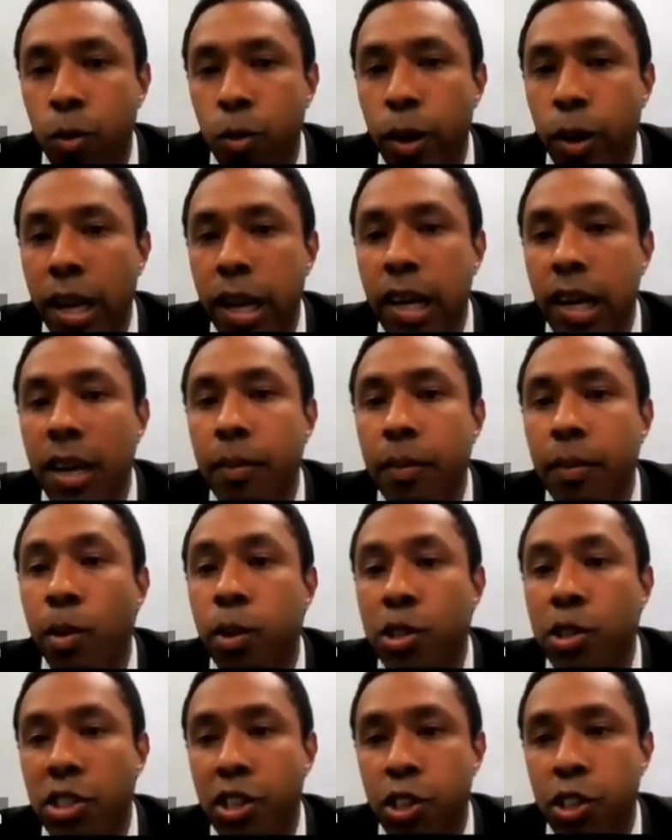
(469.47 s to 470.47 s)
will
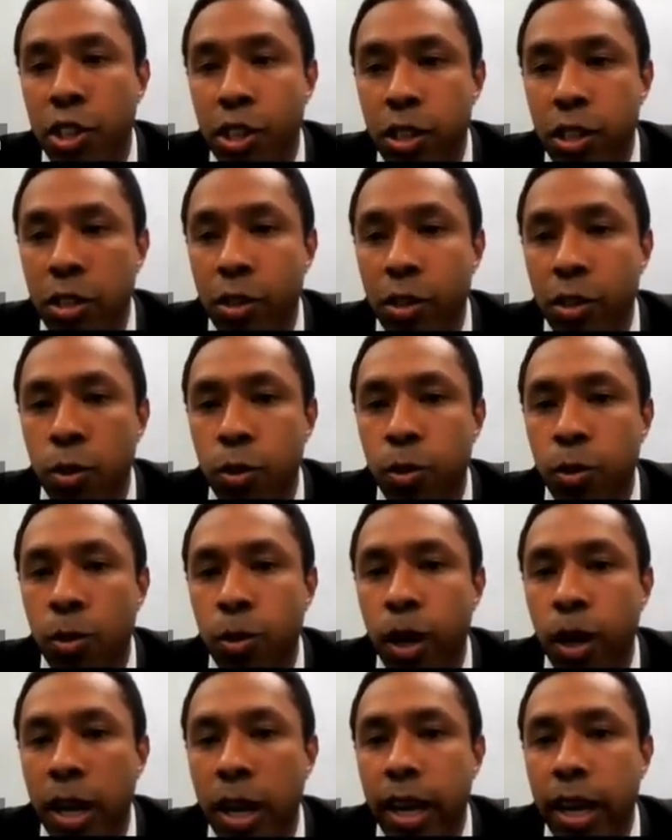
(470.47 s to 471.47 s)
position
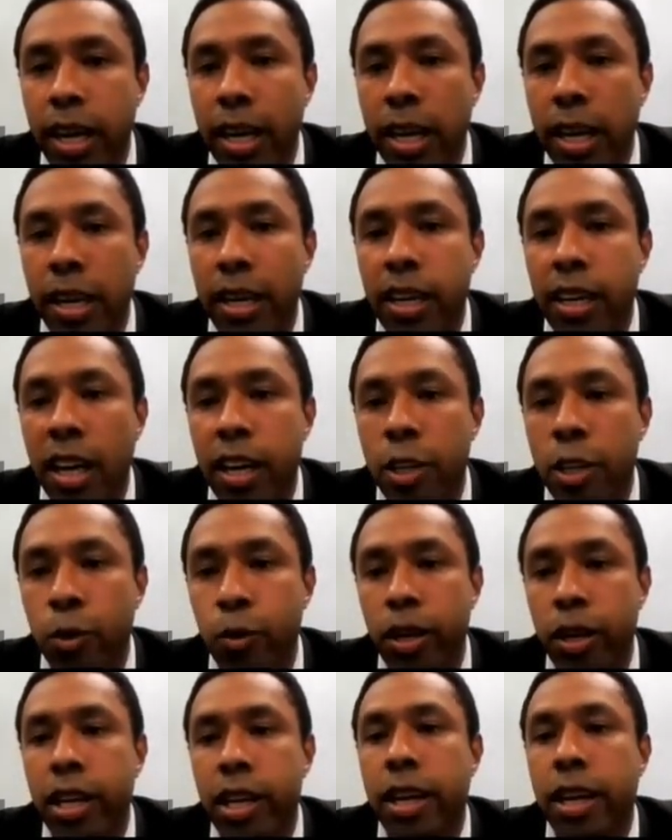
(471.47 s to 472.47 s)
you in a
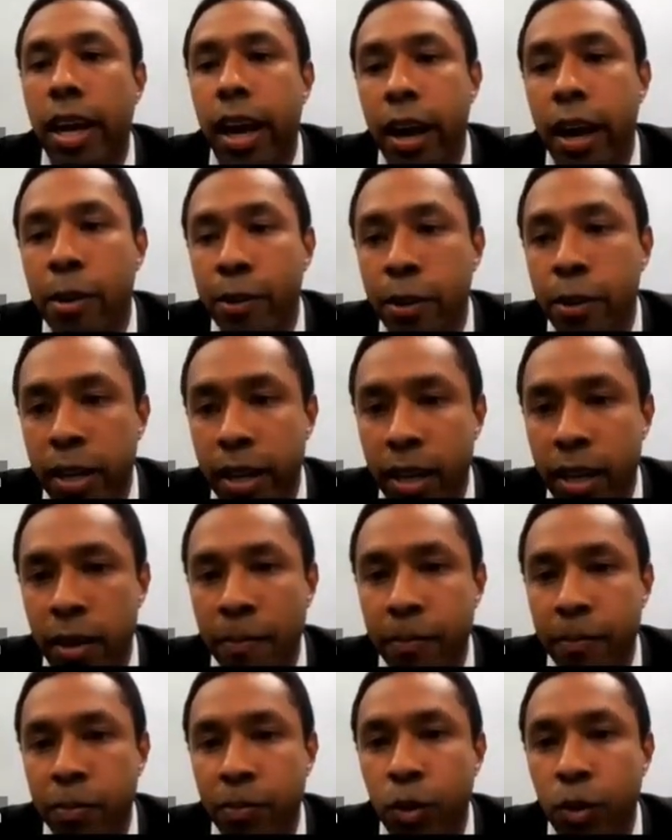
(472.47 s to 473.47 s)
unique
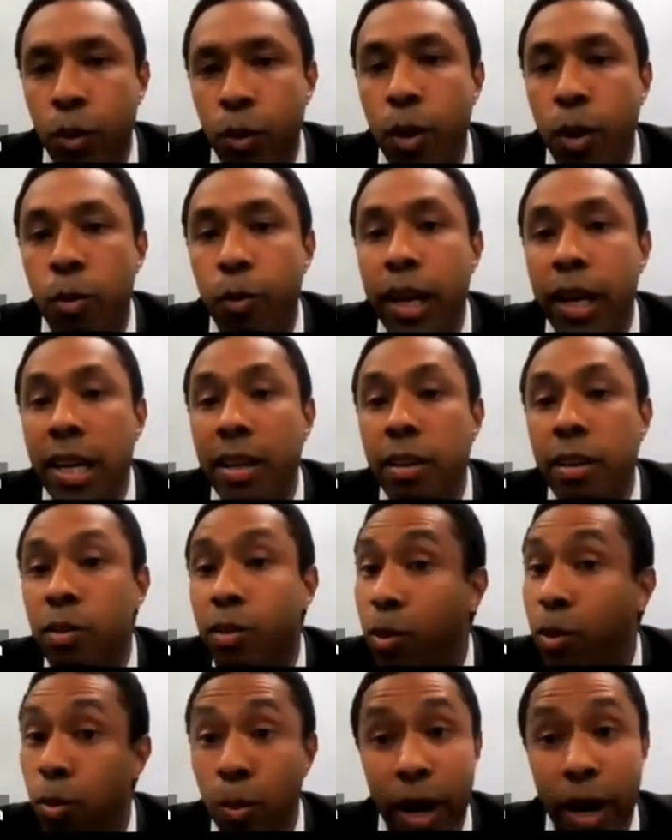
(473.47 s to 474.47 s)
area
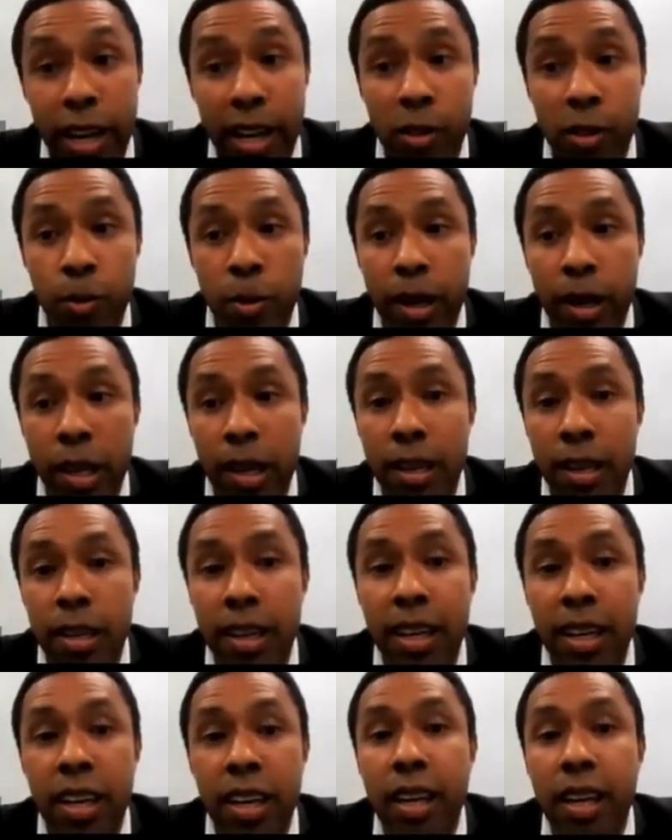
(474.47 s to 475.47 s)
where it will
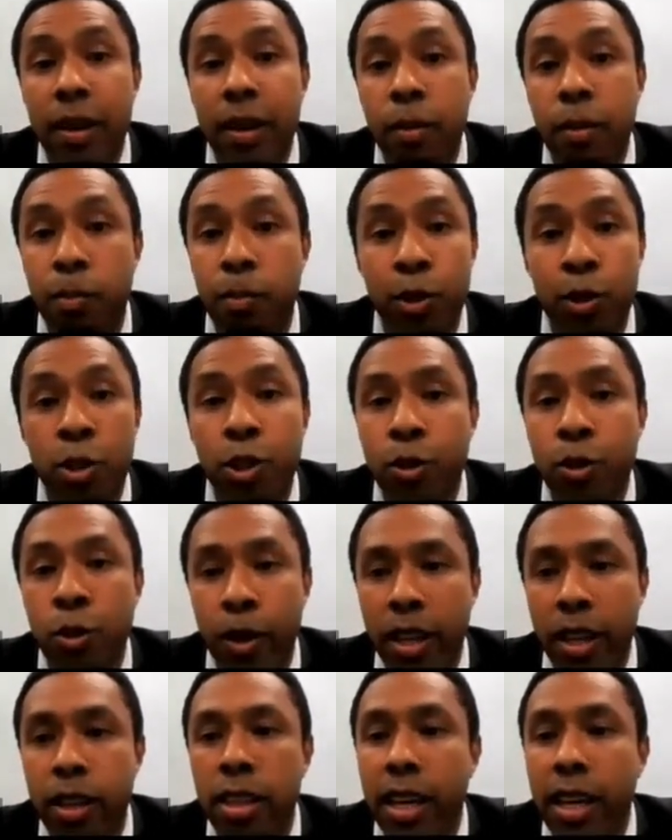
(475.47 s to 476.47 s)
put you
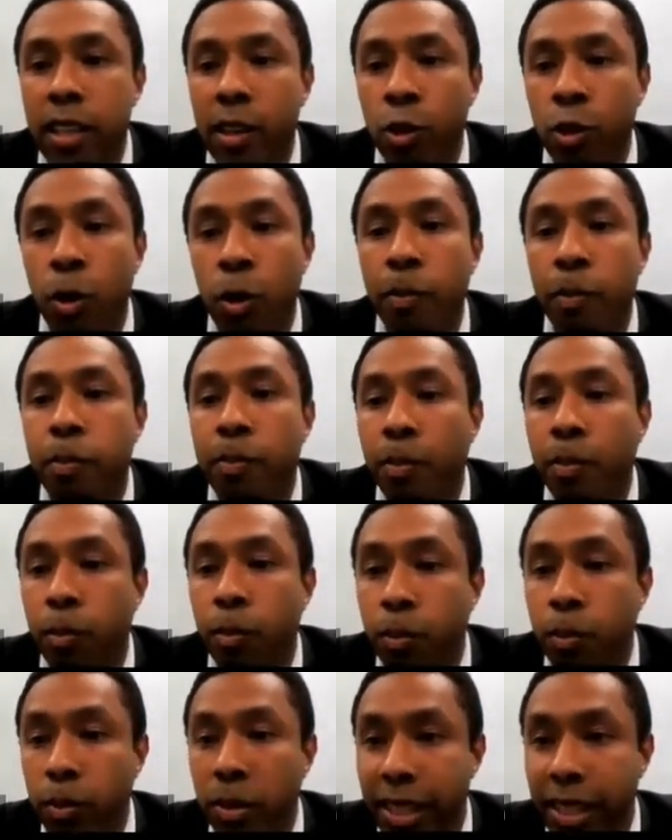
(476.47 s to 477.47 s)
in the top
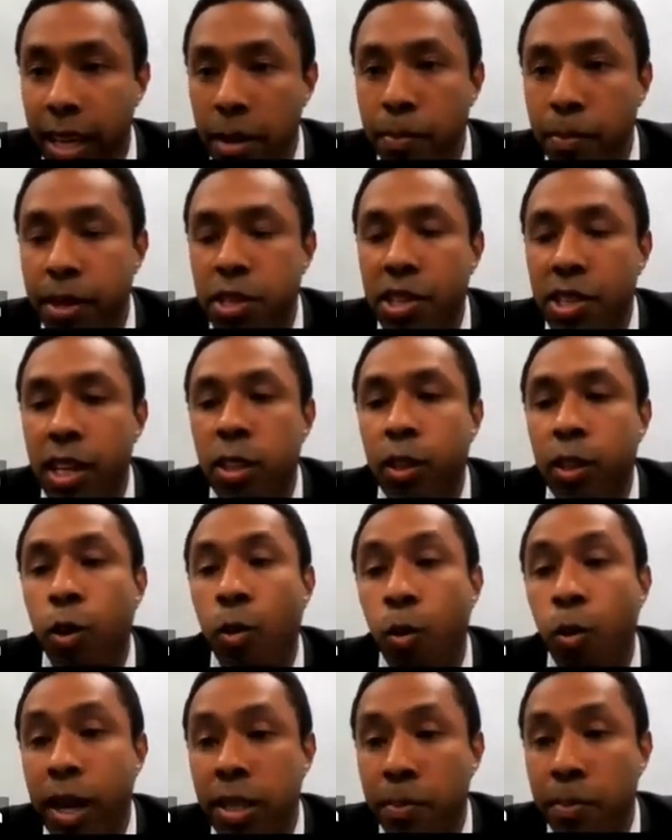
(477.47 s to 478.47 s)
10%
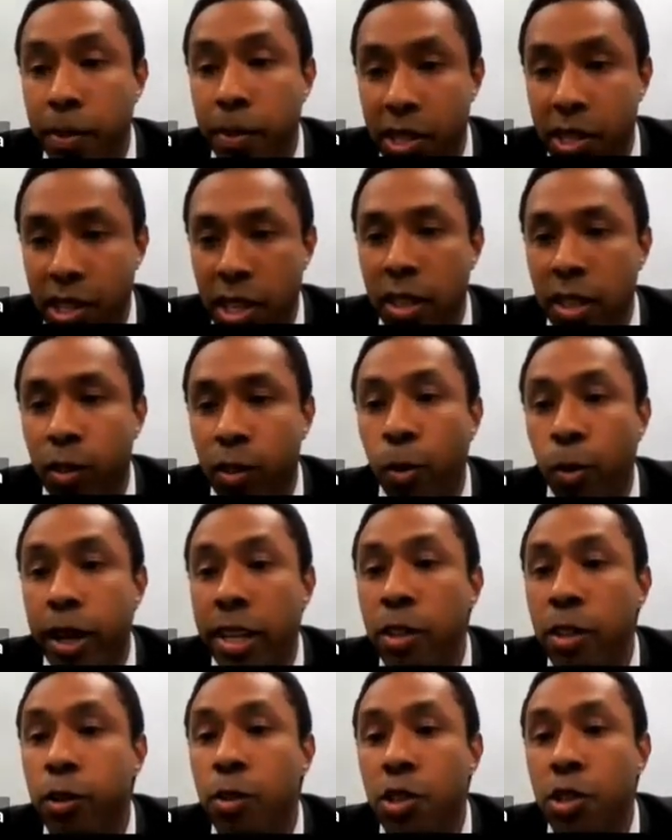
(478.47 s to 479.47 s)
or 1%
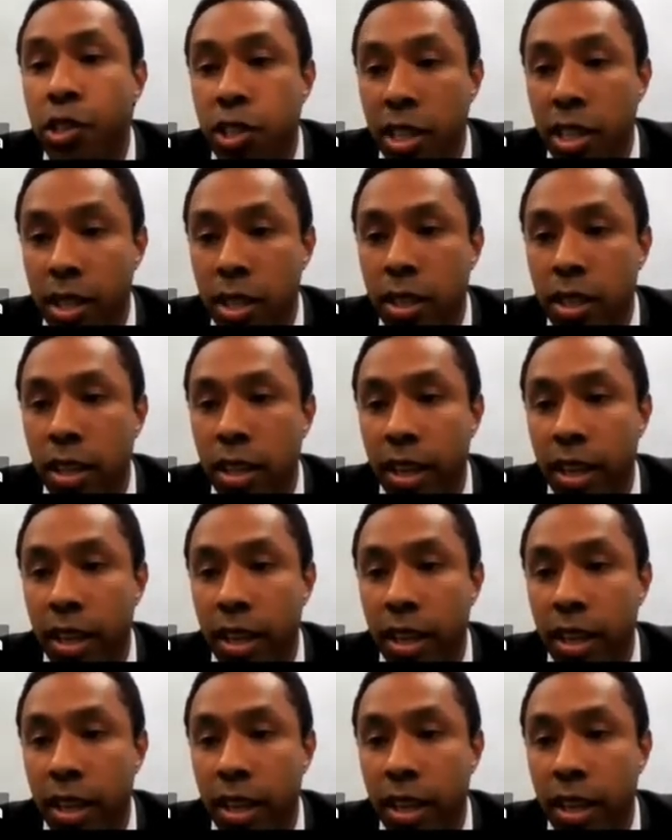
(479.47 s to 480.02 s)
when you sit